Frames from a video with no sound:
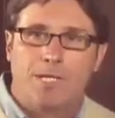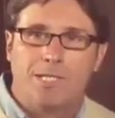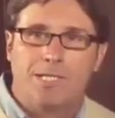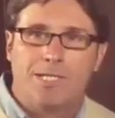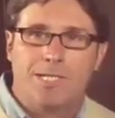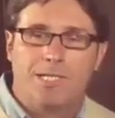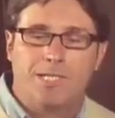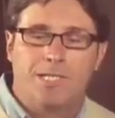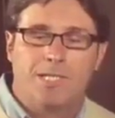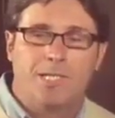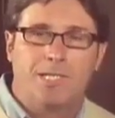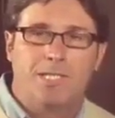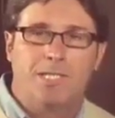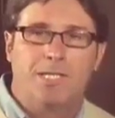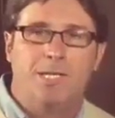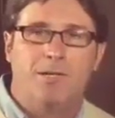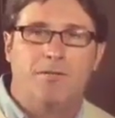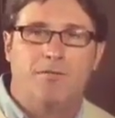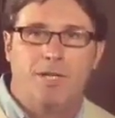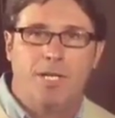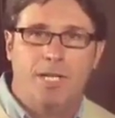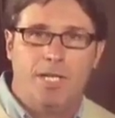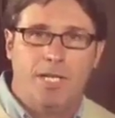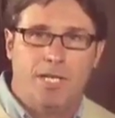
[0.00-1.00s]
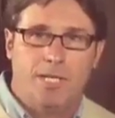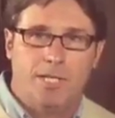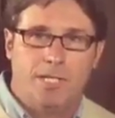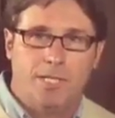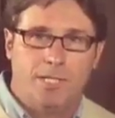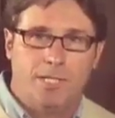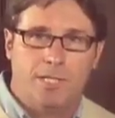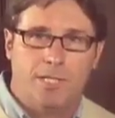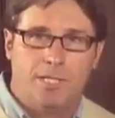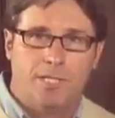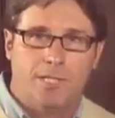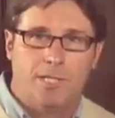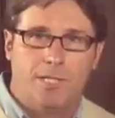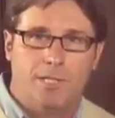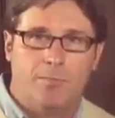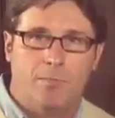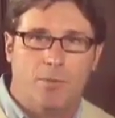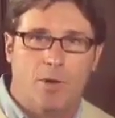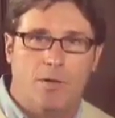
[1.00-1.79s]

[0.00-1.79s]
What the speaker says: sensitivity in the system.